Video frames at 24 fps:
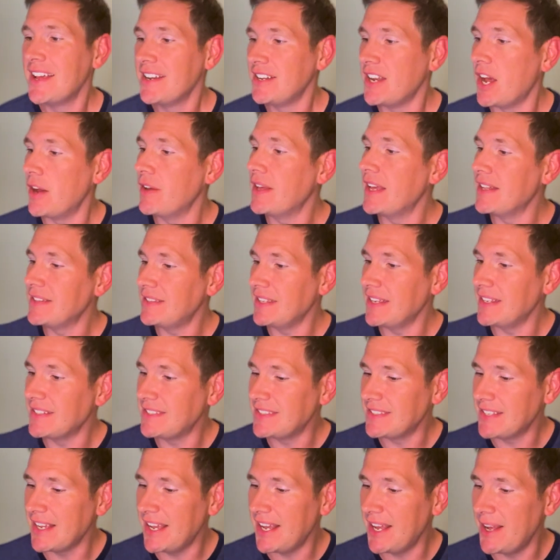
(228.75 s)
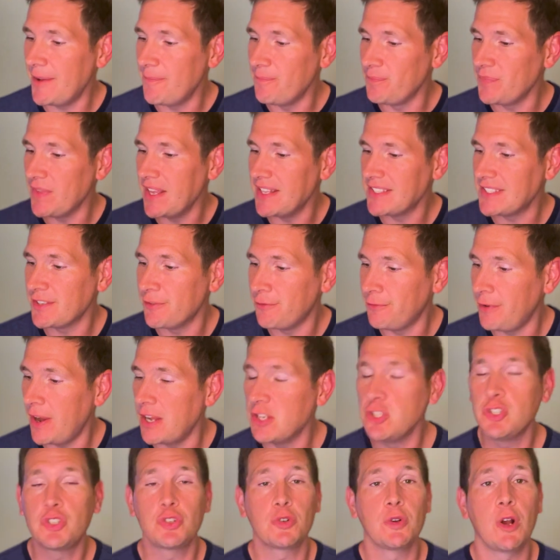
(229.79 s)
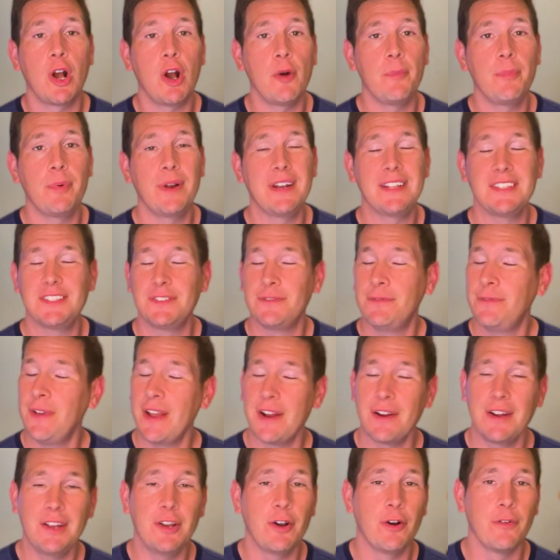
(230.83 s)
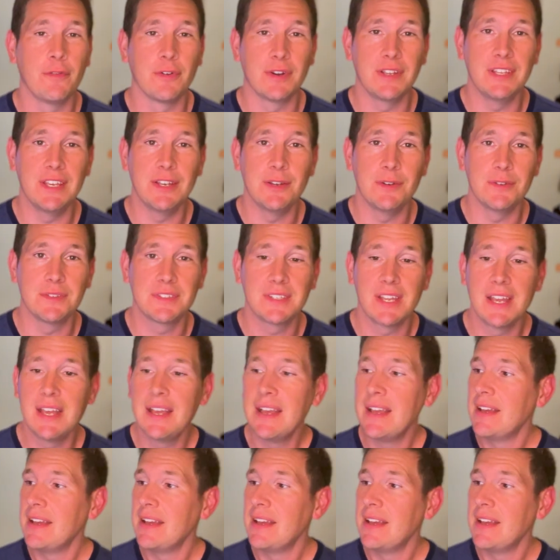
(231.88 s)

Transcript: No, it, it's um, it's a fun trope, but it's very overused.